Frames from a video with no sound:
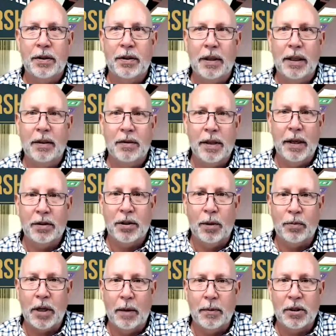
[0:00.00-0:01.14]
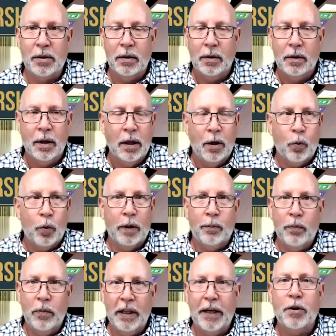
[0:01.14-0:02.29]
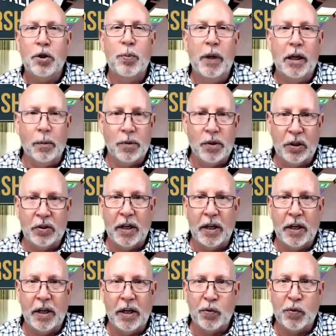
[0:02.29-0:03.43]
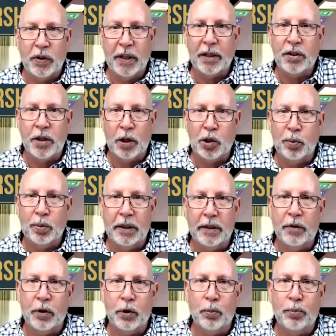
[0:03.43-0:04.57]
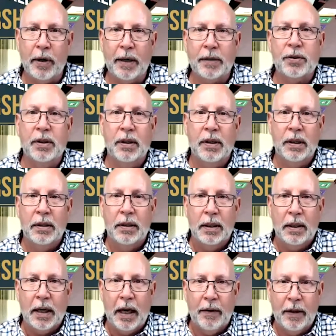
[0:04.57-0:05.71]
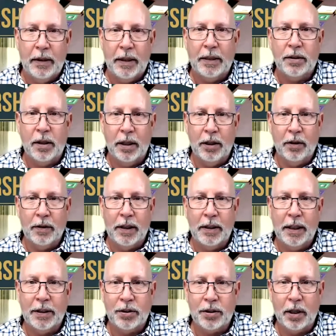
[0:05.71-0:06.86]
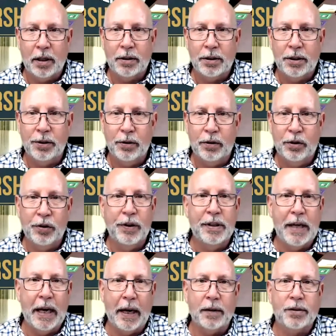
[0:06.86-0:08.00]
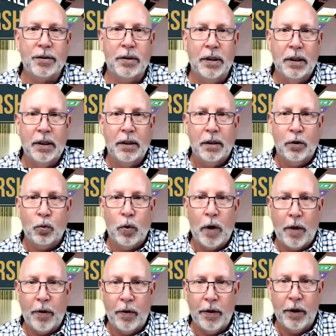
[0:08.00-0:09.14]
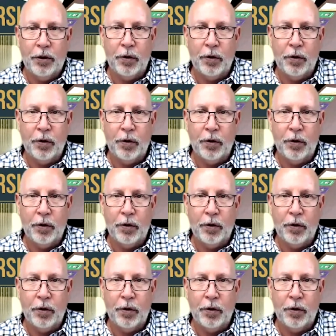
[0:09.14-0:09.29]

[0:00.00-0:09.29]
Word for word: is that sometimes when leaders become successful, they start to believe their own press. And then they, you know, then they start to do the dance rather than do